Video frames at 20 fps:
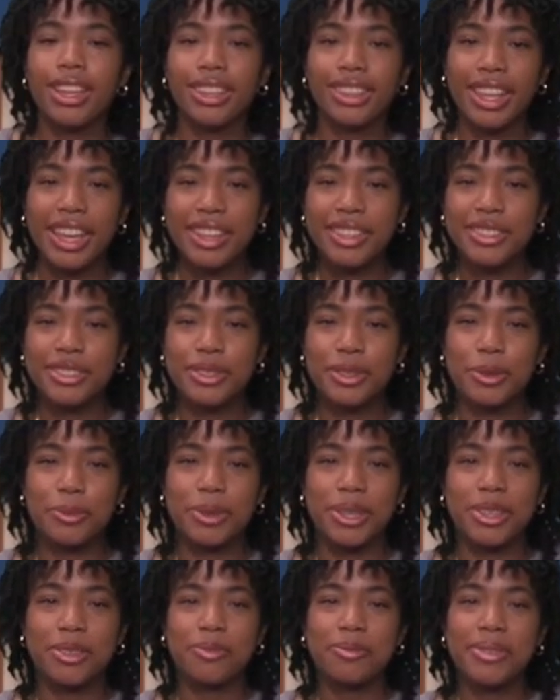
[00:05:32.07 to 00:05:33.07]
Thanks,
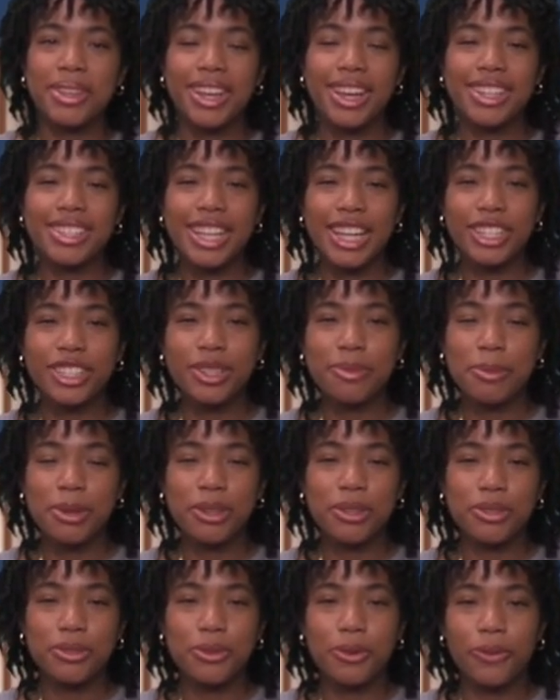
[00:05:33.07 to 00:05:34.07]
me, Attention
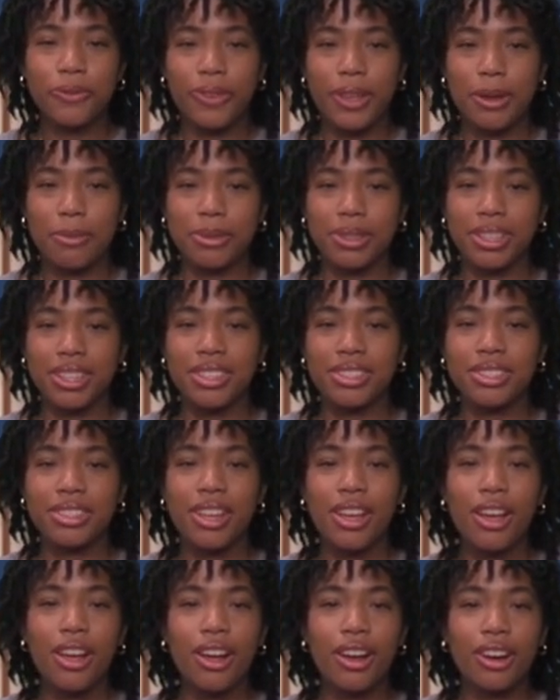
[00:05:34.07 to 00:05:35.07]
middle school families.
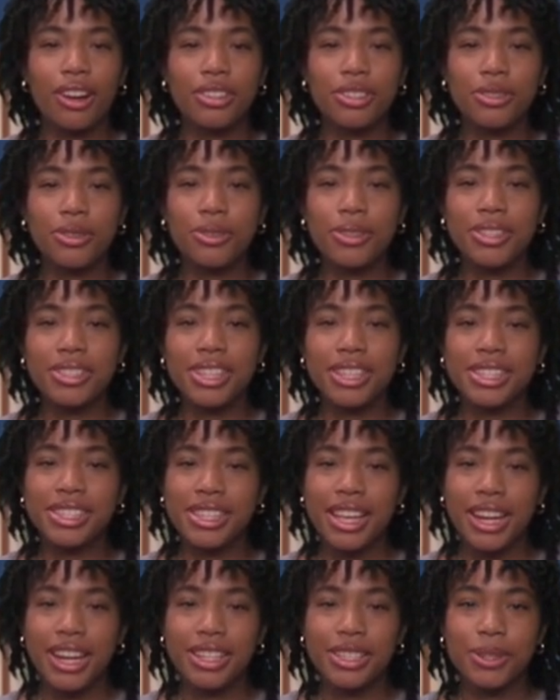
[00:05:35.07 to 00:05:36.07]
Our school is
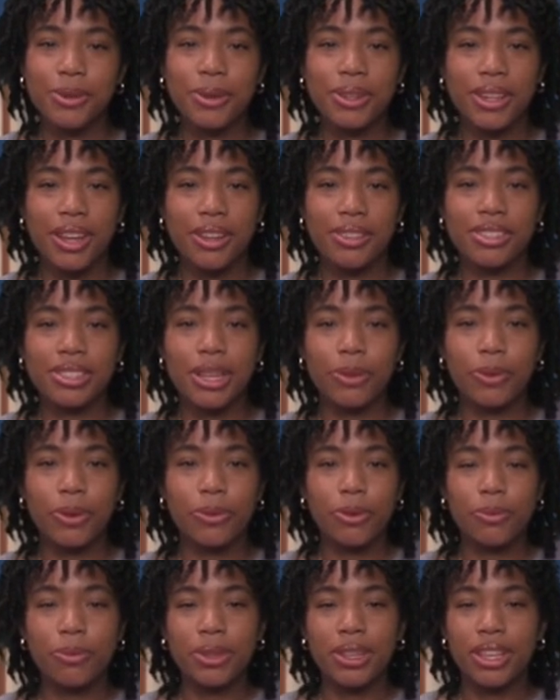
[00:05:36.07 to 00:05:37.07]
excited to announce that we
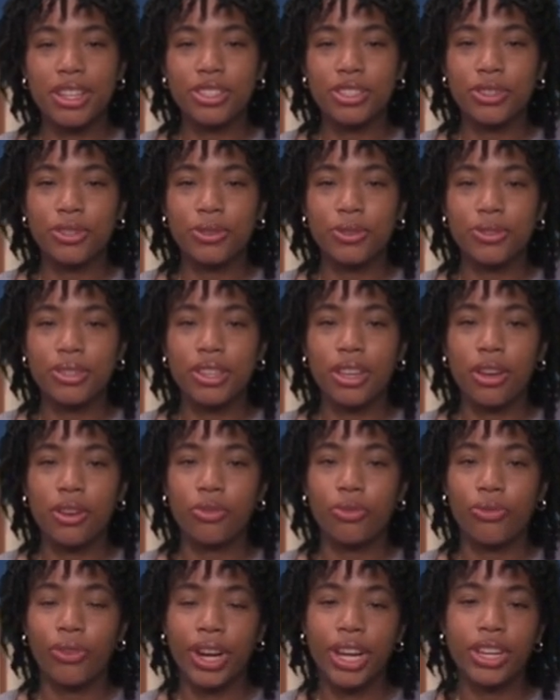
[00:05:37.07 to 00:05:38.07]
will be introducing
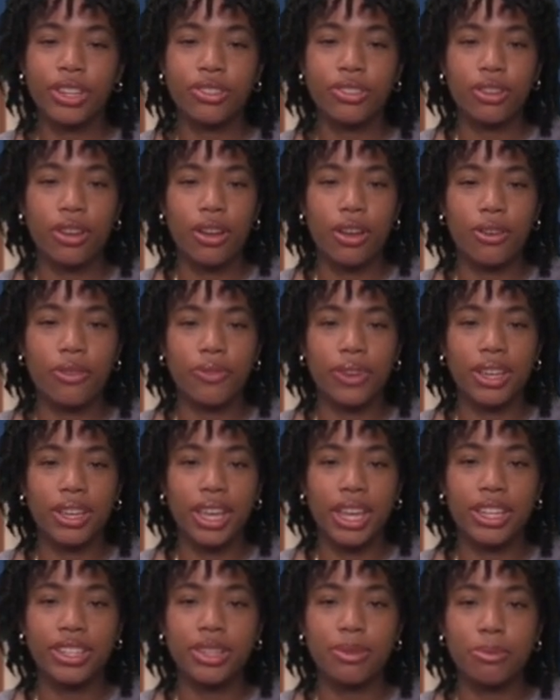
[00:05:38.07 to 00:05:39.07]
a range of
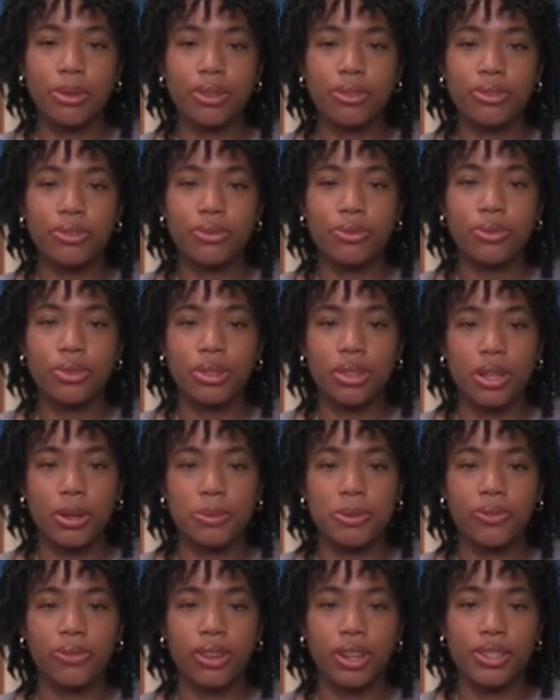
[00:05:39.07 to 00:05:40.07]
engaging middle school
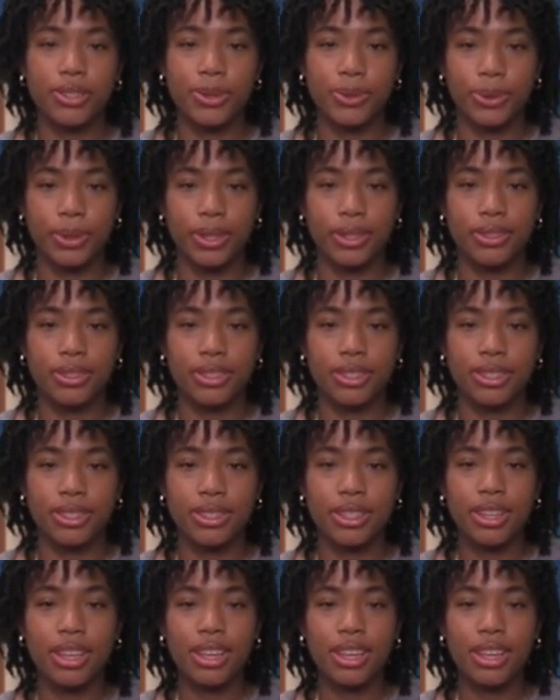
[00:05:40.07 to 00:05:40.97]
clubs for our students.